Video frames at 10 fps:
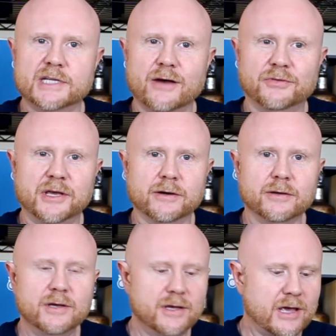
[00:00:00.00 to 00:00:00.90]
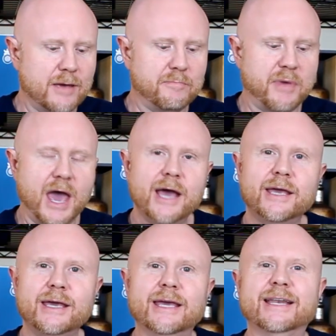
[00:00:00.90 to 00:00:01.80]
out there. And
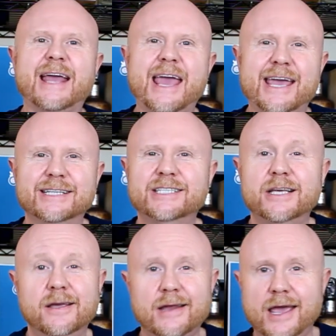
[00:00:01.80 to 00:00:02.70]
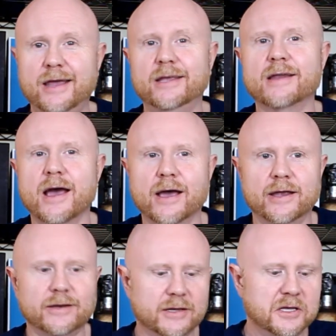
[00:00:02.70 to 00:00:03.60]
back in
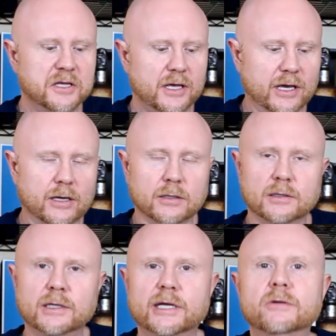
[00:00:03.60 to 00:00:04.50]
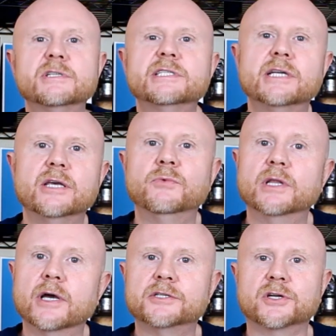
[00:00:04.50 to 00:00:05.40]
1889, in a little city we
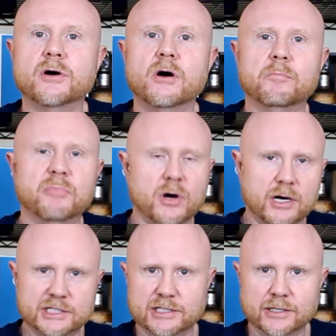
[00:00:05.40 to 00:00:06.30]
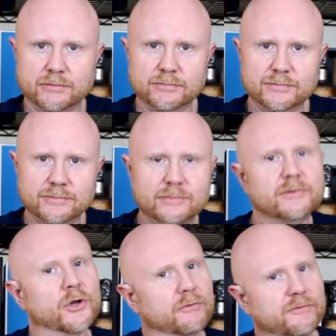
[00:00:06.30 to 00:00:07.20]
like to call Boston,
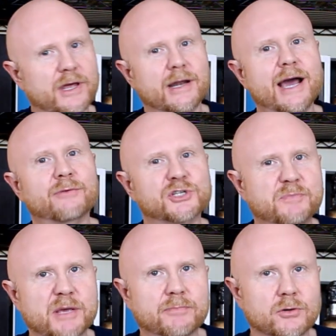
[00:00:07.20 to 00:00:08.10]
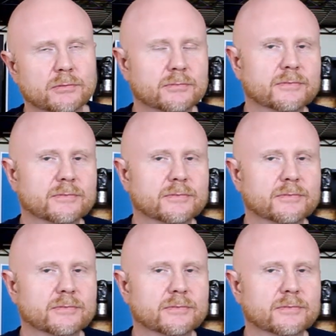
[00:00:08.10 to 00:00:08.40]
known for that Irish people,